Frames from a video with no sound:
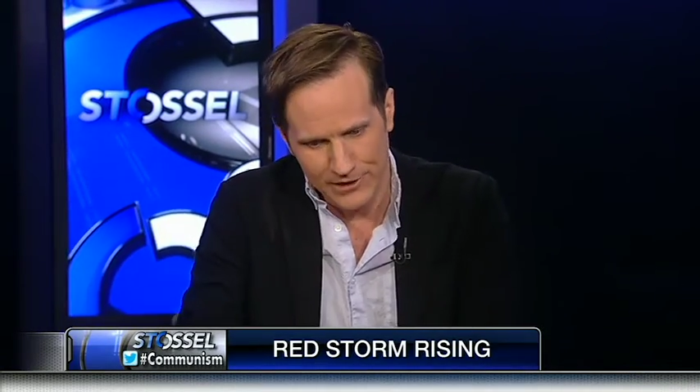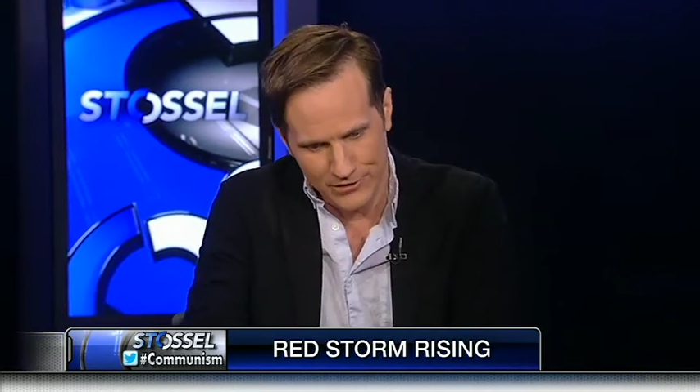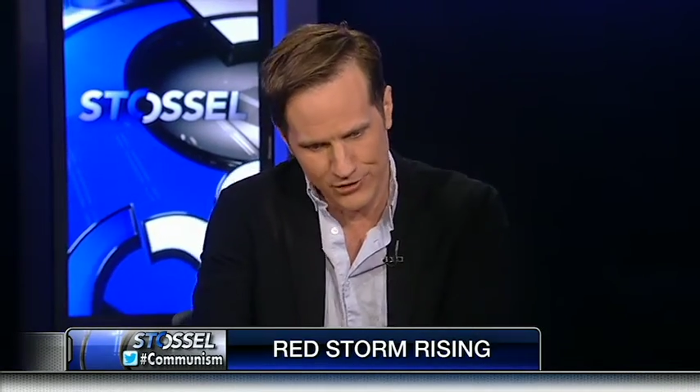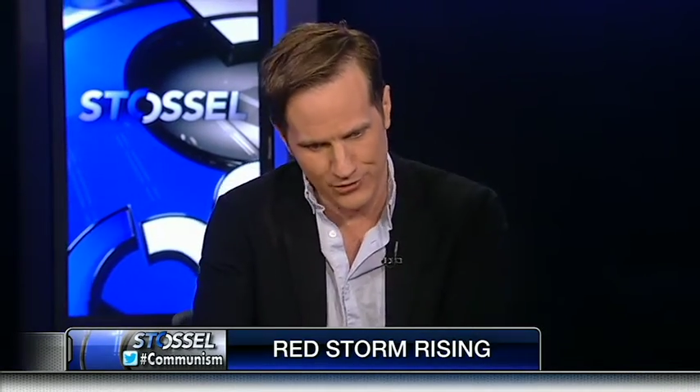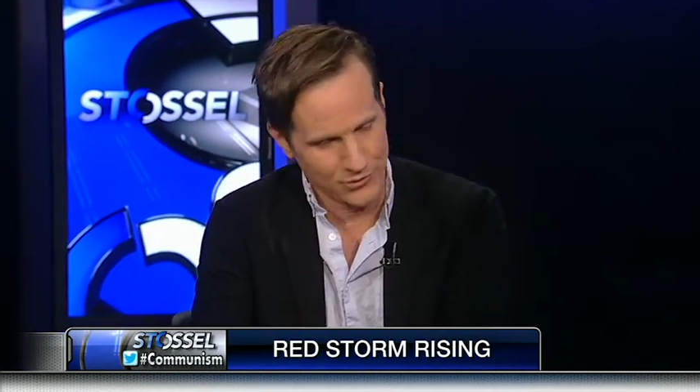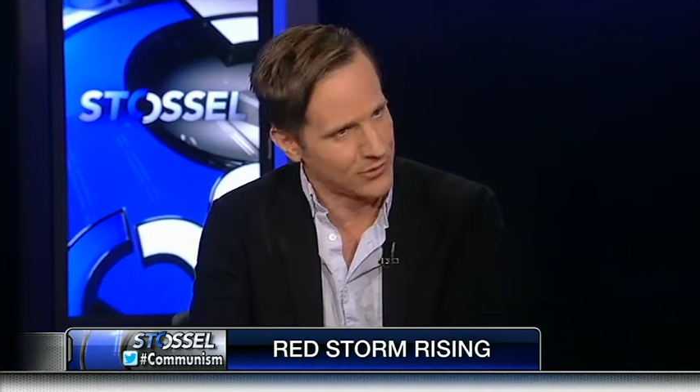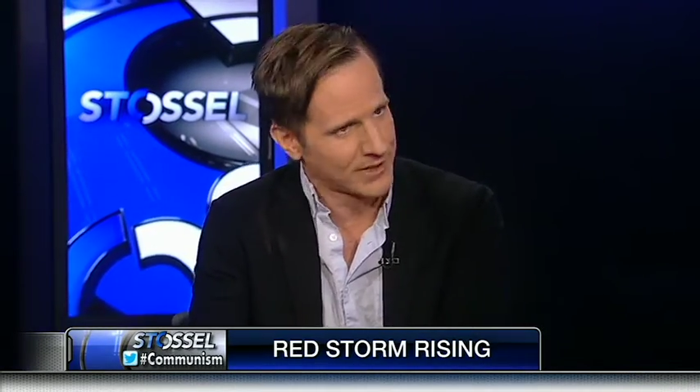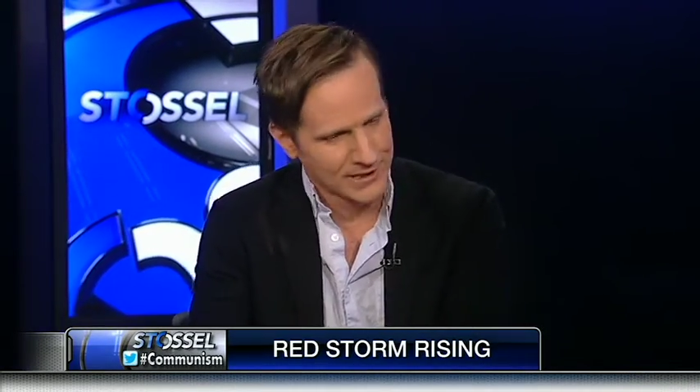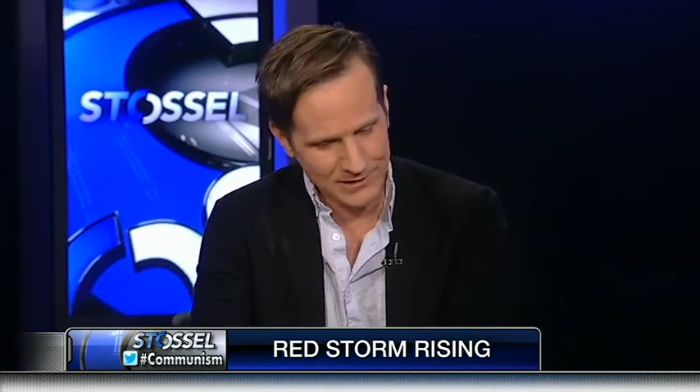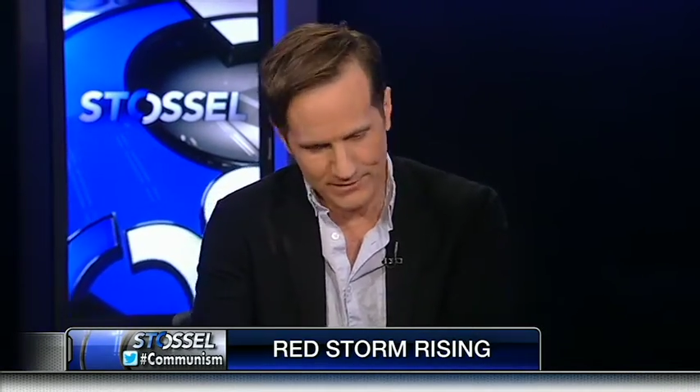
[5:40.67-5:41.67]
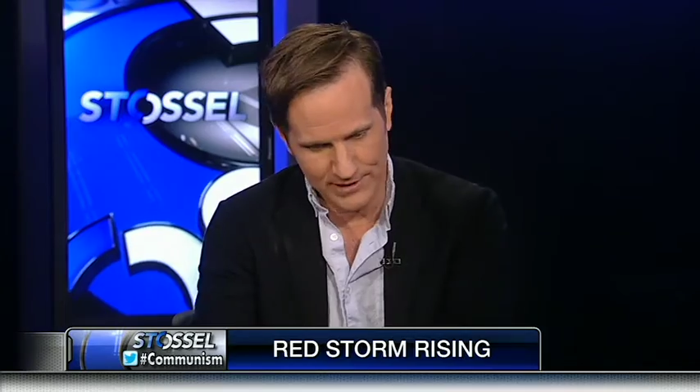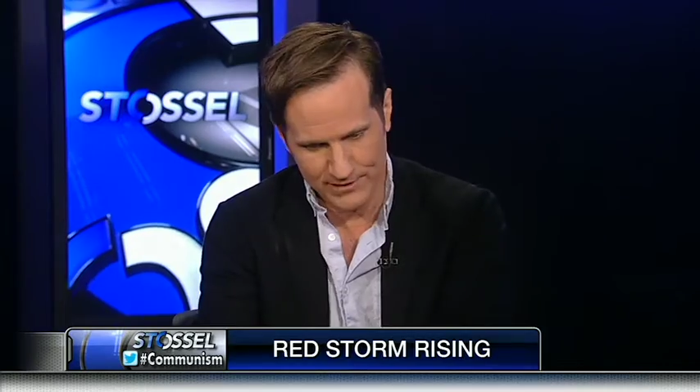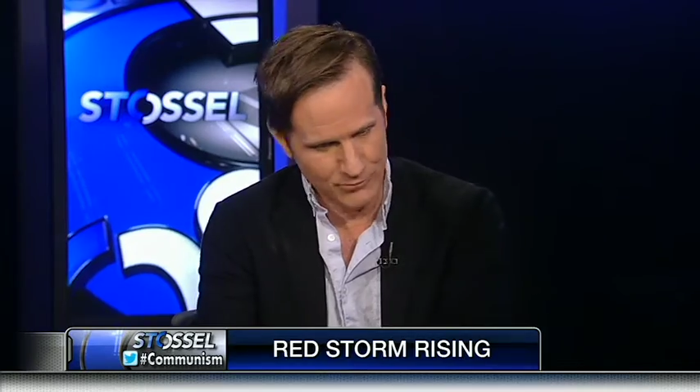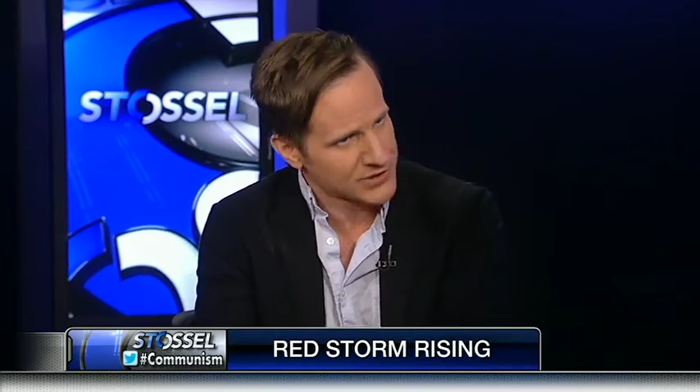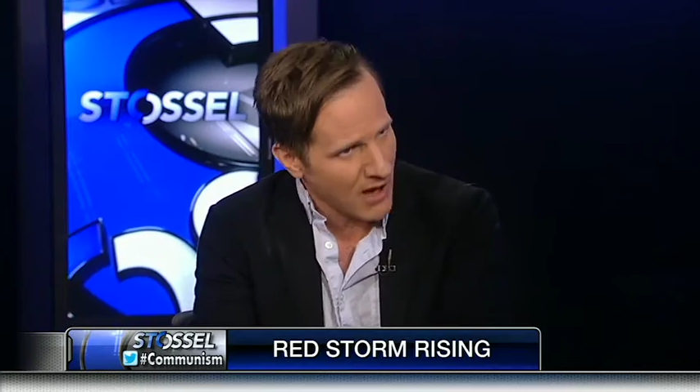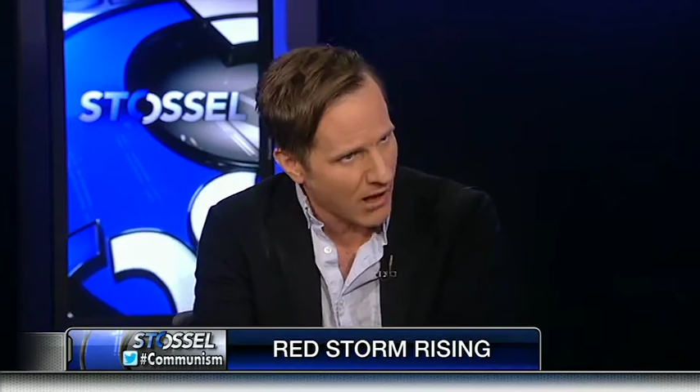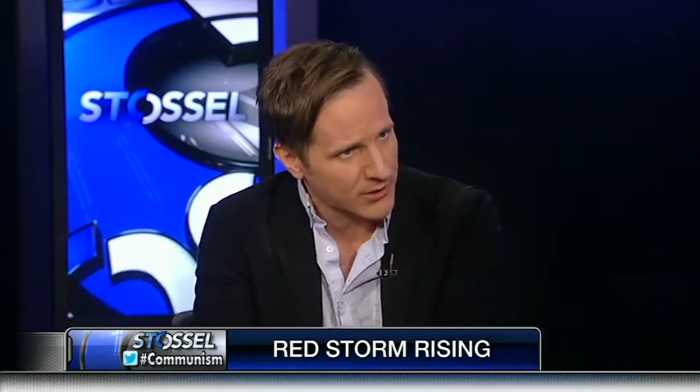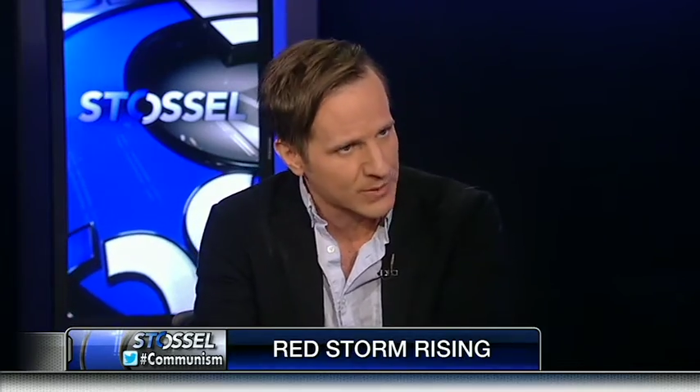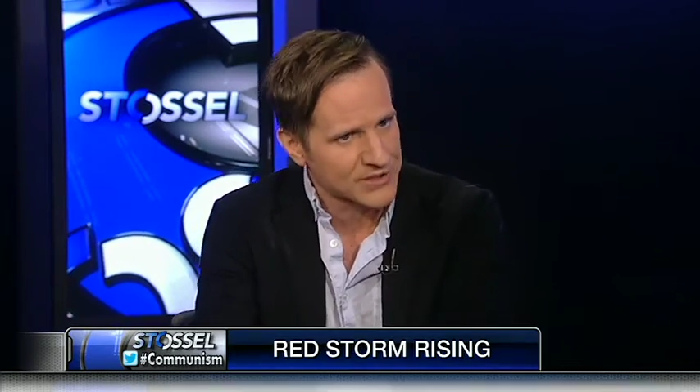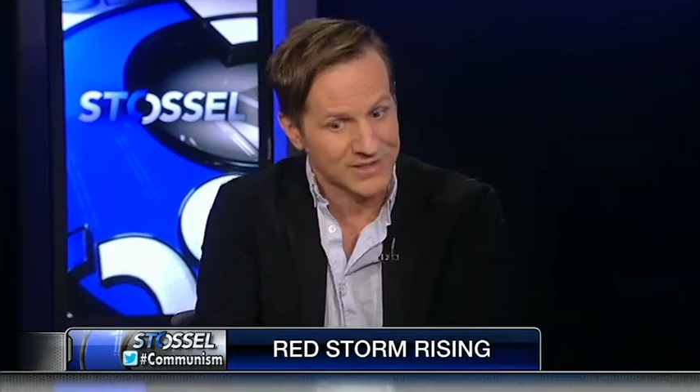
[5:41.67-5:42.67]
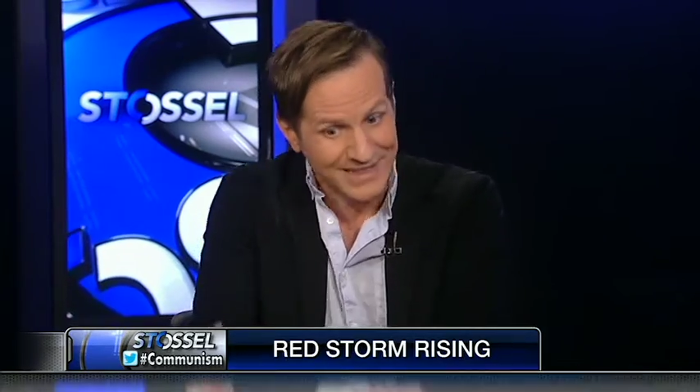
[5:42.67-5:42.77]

to the result, which is